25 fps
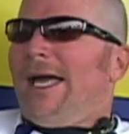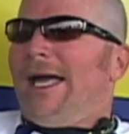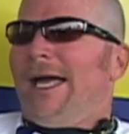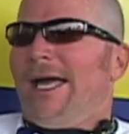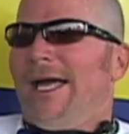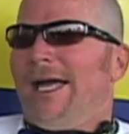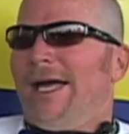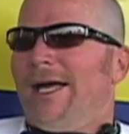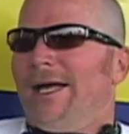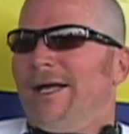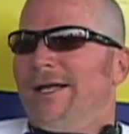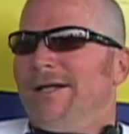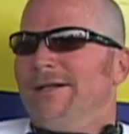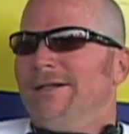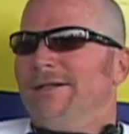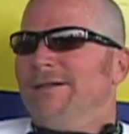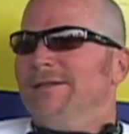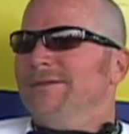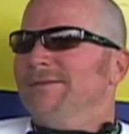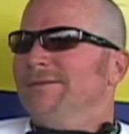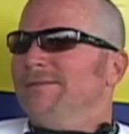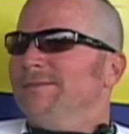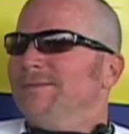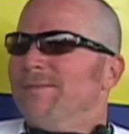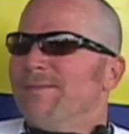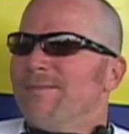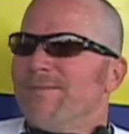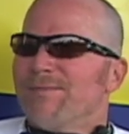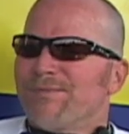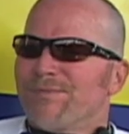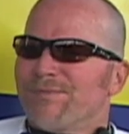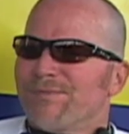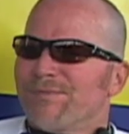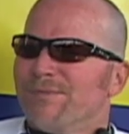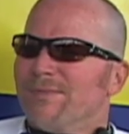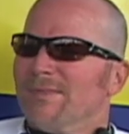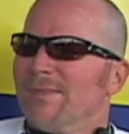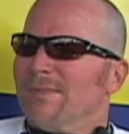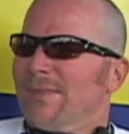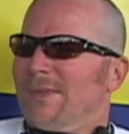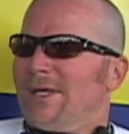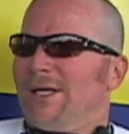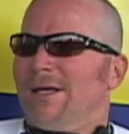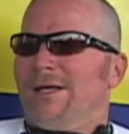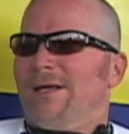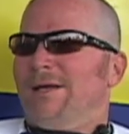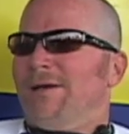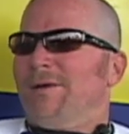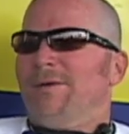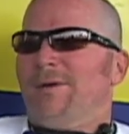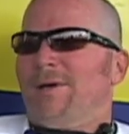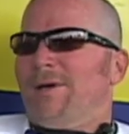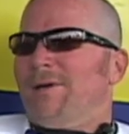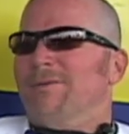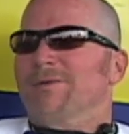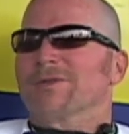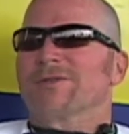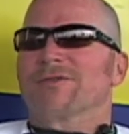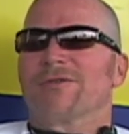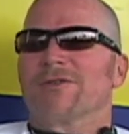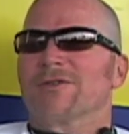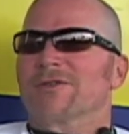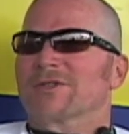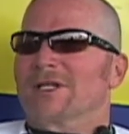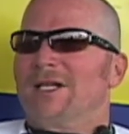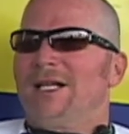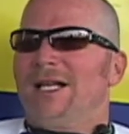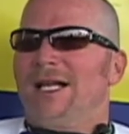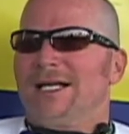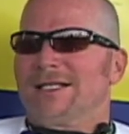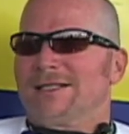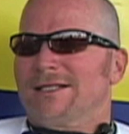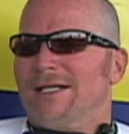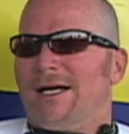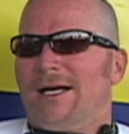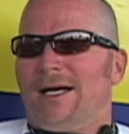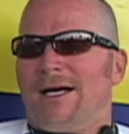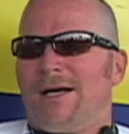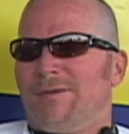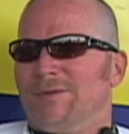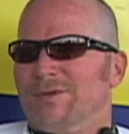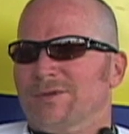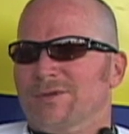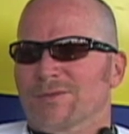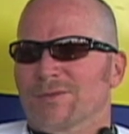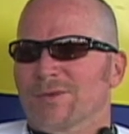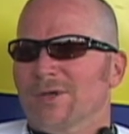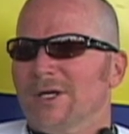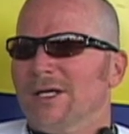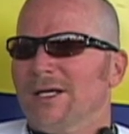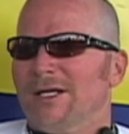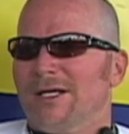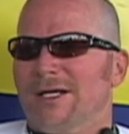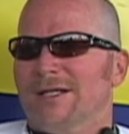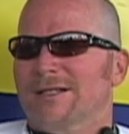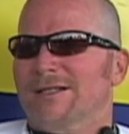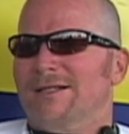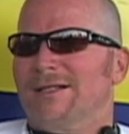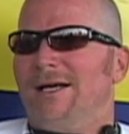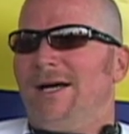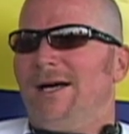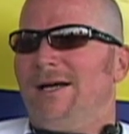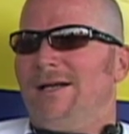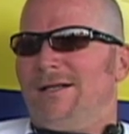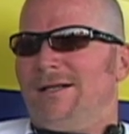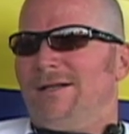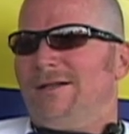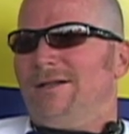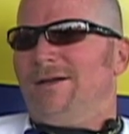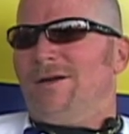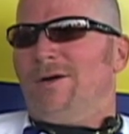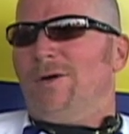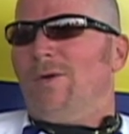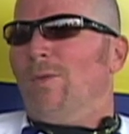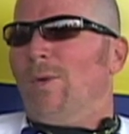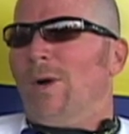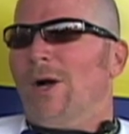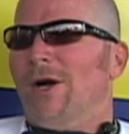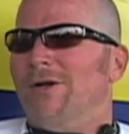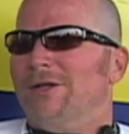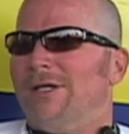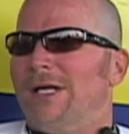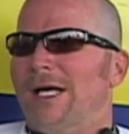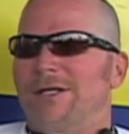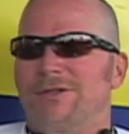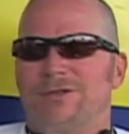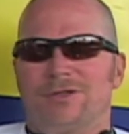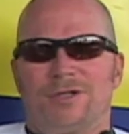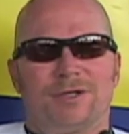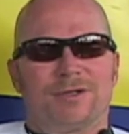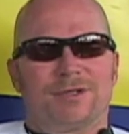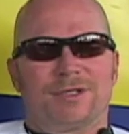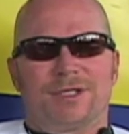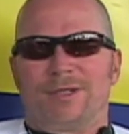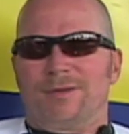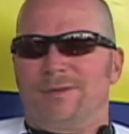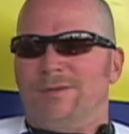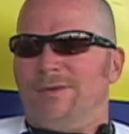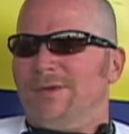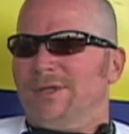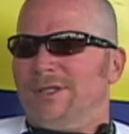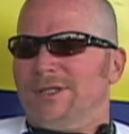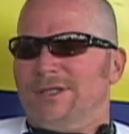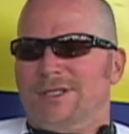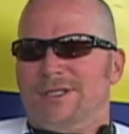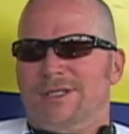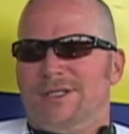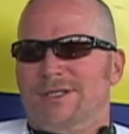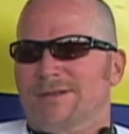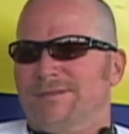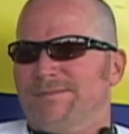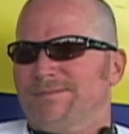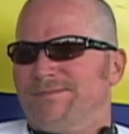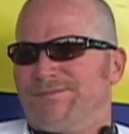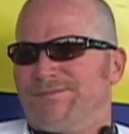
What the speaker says: And it was first class. I was really excited. Wearing that jersey was